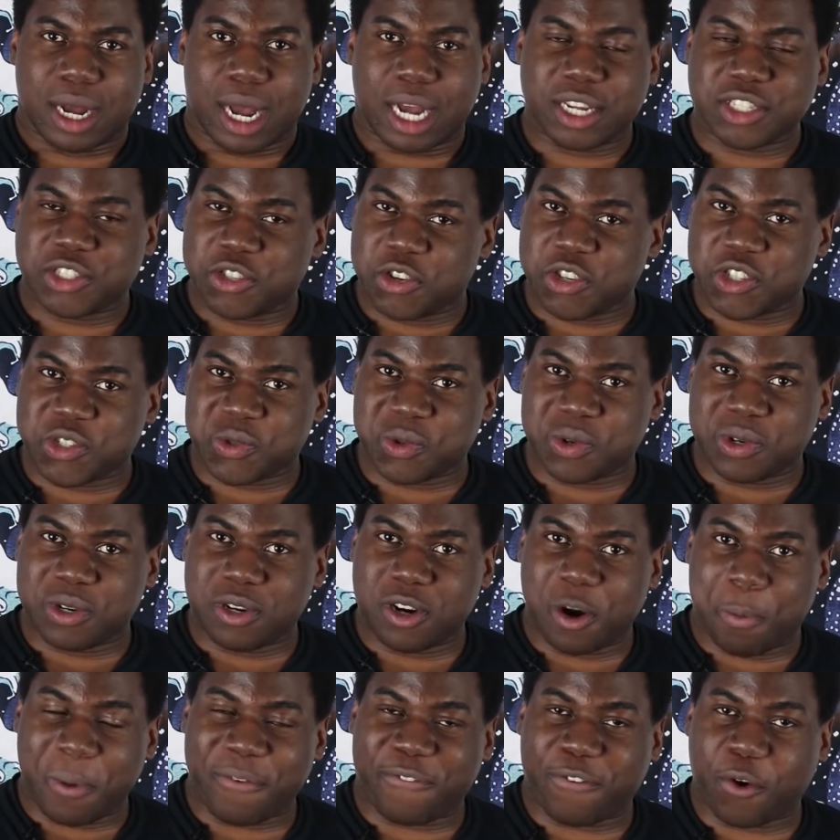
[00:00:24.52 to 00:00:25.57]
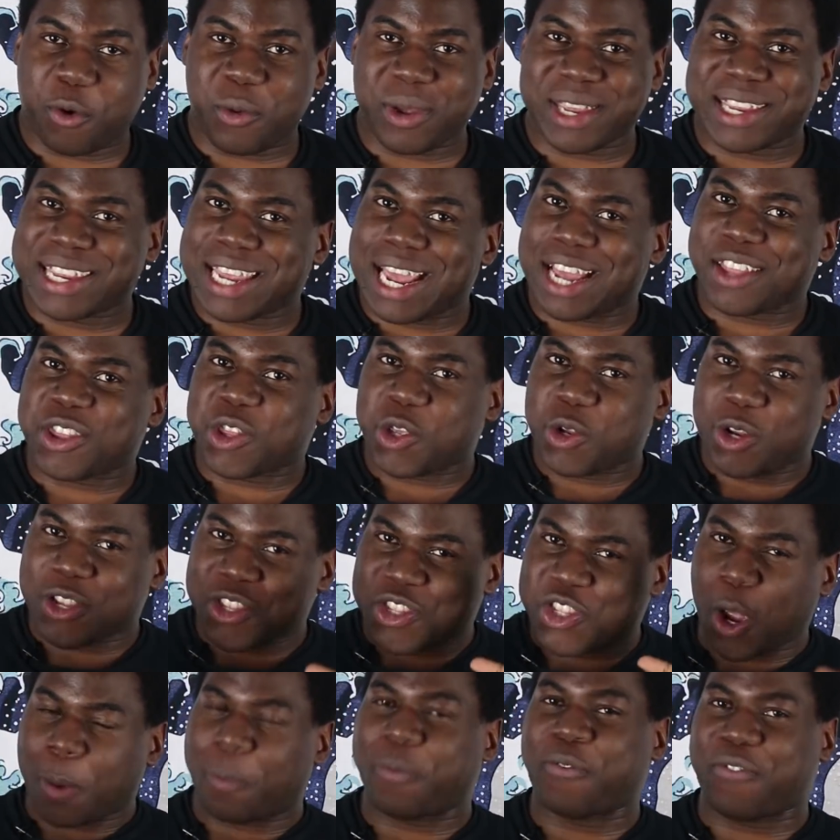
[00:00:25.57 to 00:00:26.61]
As usual, before we get to the
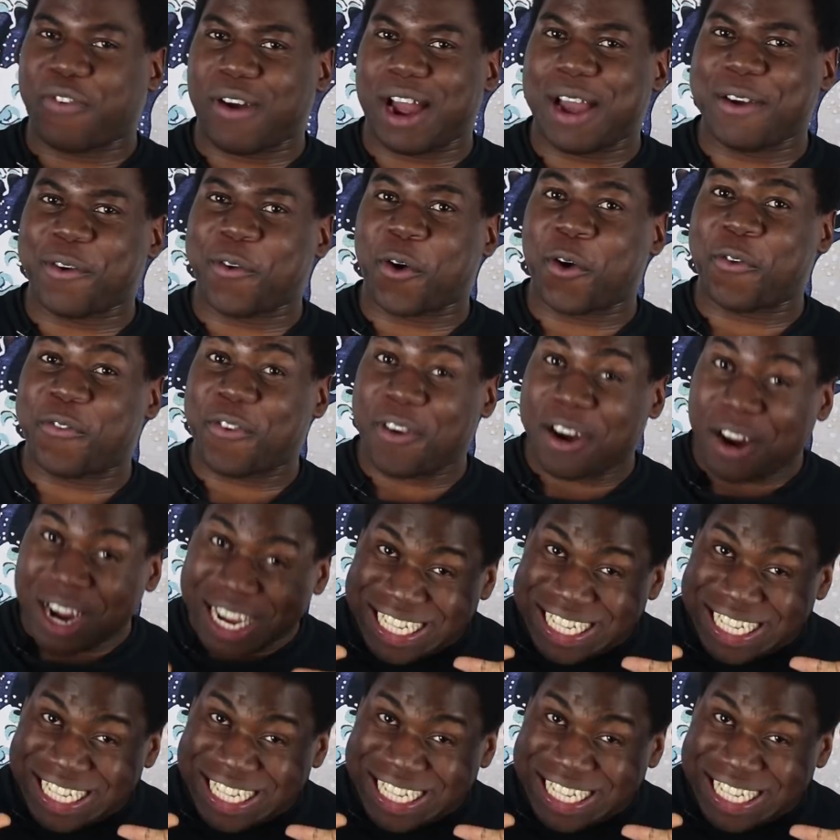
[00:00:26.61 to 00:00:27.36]
top 5